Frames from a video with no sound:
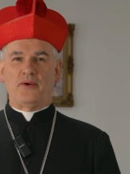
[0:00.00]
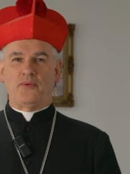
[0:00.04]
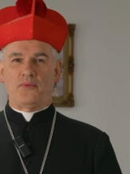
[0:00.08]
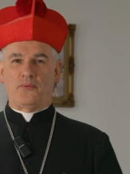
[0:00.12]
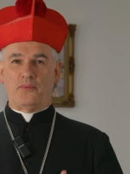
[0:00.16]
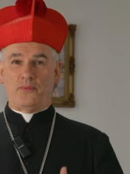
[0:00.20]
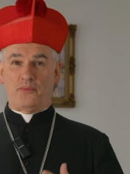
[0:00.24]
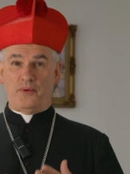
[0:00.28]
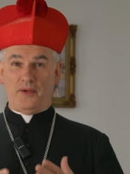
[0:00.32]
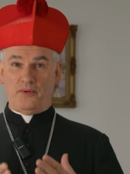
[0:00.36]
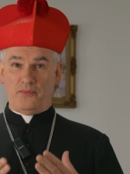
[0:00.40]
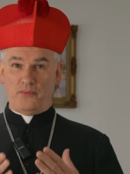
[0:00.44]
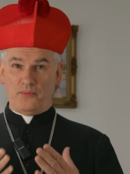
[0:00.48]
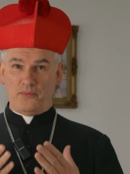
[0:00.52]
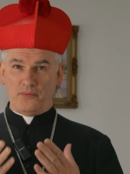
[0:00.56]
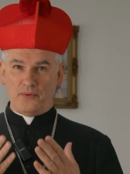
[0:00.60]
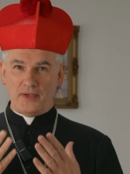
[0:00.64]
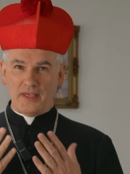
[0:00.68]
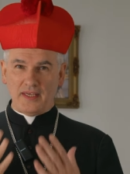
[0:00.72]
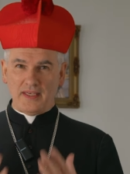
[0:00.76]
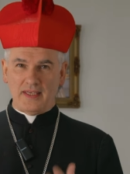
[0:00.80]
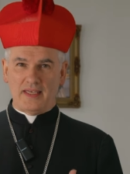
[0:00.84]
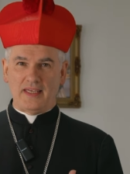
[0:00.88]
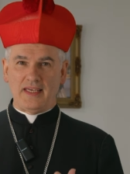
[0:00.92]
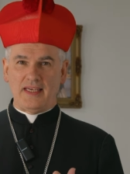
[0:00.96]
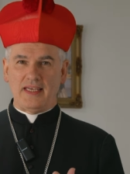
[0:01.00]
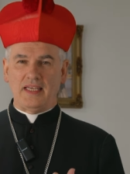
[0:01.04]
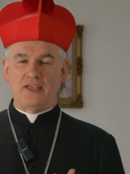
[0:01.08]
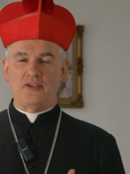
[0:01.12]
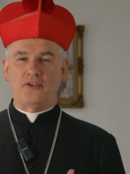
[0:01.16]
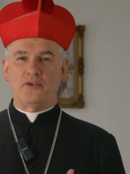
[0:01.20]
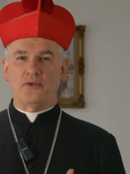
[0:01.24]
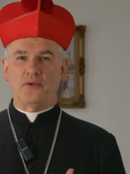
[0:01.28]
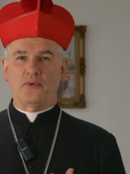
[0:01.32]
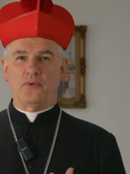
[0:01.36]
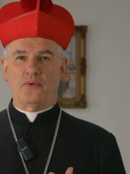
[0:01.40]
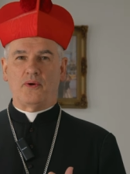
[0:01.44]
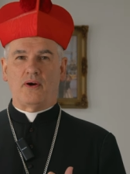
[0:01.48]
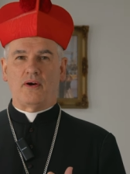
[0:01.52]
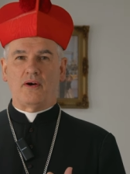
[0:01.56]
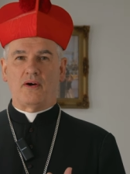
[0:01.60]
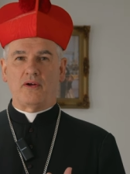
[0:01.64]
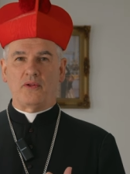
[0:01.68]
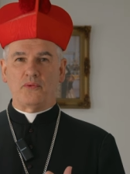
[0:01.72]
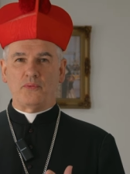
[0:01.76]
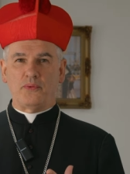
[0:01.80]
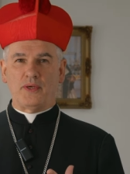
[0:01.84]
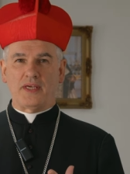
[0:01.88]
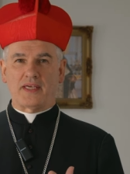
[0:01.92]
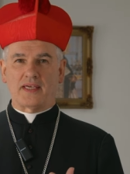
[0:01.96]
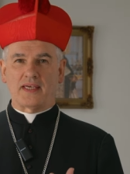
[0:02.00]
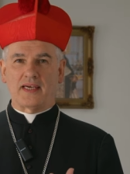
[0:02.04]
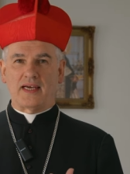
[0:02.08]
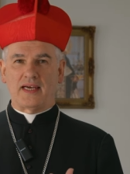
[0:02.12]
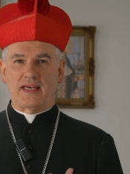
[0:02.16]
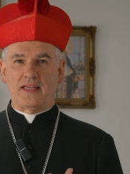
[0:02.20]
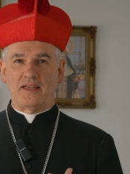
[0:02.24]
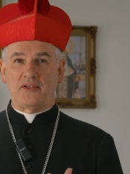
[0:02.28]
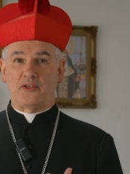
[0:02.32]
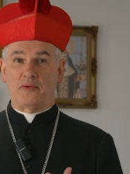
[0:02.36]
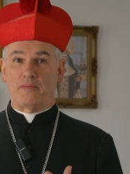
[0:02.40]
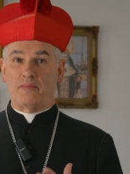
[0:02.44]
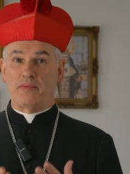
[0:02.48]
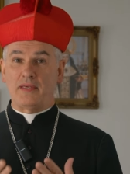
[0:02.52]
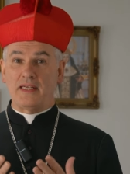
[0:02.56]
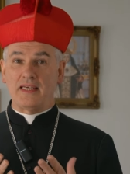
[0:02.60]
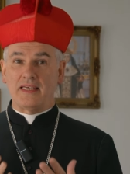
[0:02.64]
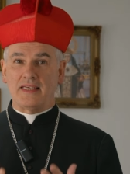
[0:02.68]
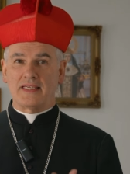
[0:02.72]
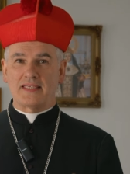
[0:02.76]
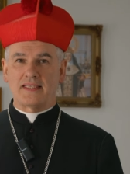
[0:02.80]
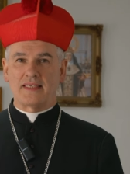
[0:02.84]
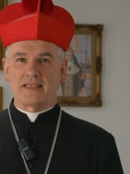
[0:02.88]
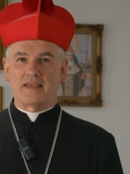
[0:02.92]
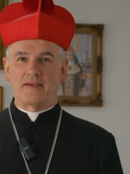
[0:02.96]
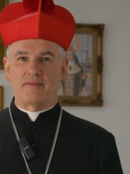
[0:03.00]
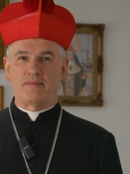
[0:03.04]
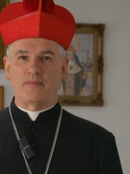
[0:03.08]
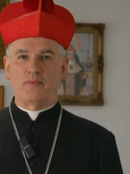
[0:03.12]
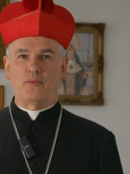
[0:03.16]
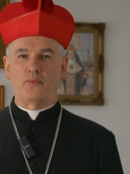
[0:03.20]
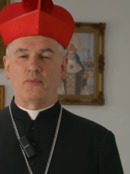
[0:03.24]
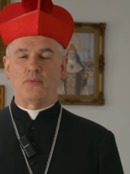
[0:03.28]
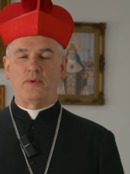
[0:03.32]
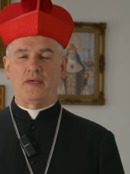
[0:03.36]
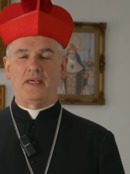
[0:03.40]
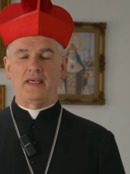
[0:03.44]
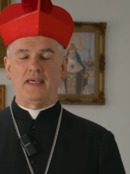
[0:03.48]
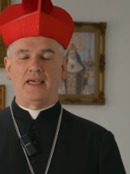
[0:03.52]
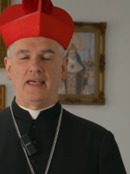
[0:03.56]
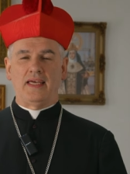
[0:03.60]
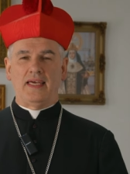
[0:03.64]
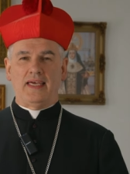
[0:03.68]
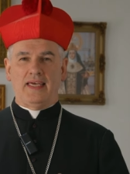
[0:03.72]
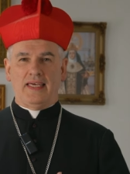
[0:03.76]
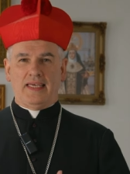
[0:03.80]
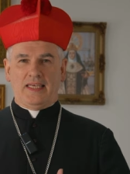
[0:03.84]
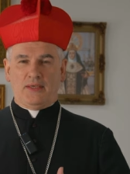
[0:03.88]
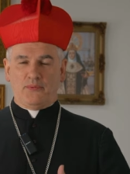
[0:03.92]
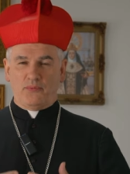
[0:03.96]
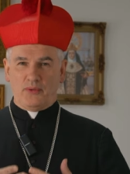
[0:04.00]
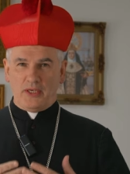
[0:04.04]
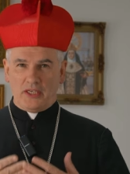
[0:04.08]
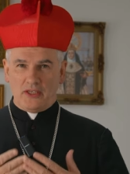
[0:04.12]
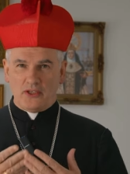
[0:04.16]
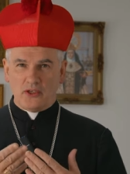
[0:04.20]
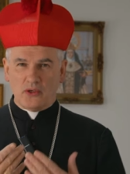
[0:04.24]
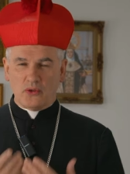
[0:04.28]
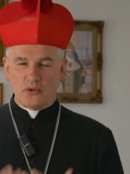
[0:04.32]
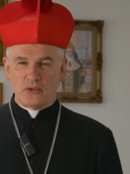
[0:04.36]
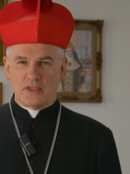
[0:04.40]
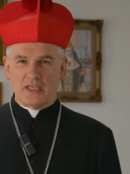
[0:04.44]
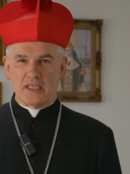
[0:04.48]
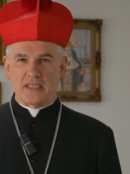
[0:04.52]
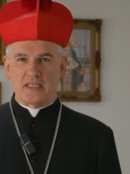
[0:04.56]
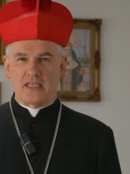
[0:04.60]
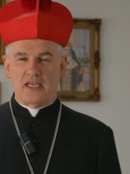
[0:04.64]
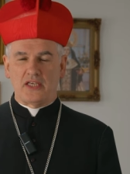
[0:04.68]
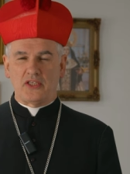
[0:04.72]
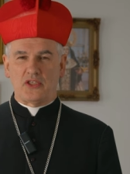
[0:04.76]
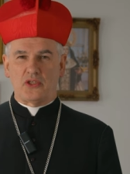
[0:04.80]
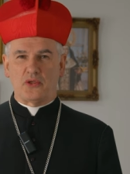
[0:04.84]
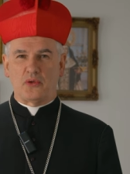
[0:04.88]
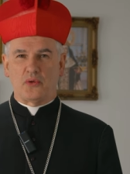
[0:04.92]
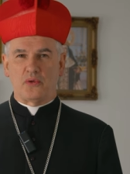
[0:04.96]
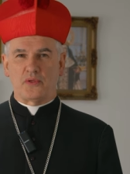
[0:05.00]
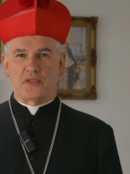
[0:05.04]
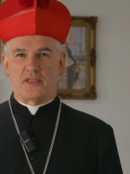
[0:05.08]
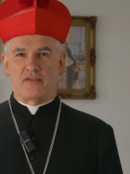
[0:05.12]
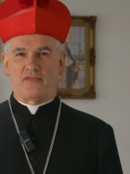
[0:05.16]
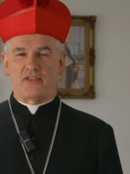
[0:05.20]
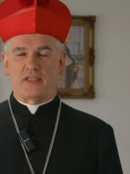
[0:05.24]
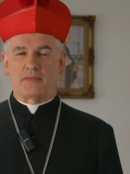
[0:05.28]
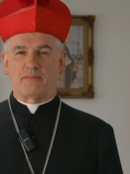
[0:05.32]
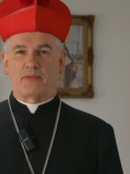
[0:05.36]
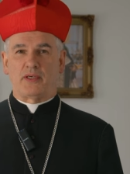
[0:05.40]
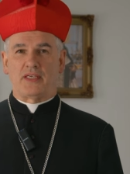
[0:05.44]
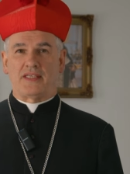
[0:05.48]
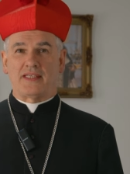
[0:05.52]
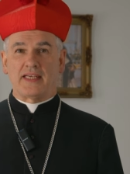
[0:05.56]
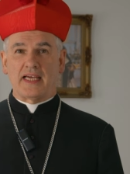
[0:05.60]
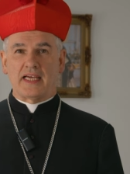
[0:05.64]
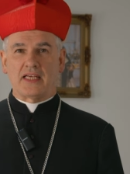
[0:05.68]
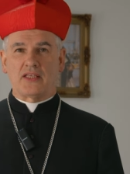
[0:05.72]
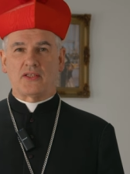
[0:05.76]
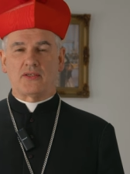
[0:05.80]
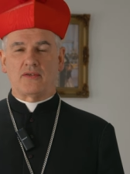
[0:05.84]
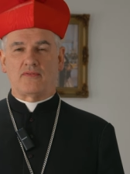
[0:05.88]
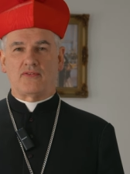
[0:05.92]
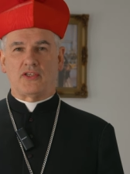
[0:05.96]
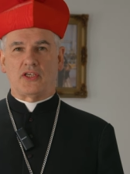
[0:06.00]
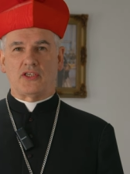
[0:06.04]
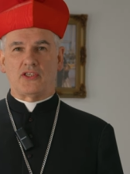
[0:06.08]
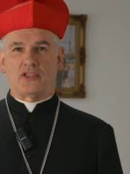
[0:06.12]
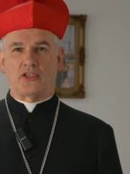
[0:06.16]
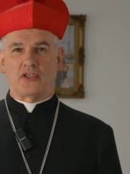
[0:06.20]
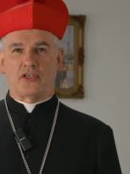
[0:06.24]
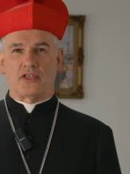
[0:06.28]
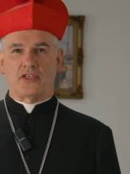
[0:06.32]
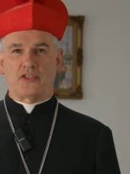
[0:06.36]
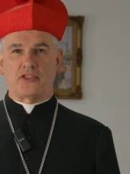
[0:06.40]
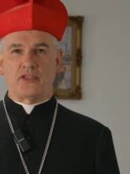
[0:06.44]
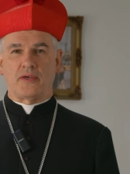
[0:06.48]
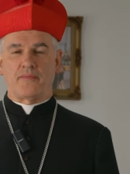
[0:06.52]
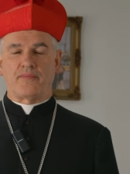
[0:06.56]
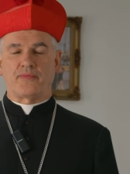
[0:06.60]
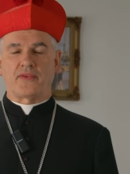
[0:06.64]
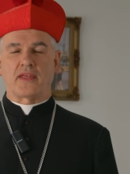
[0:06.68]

We really do all we can to please him. We, we know that St. Joseph is the protector of the church.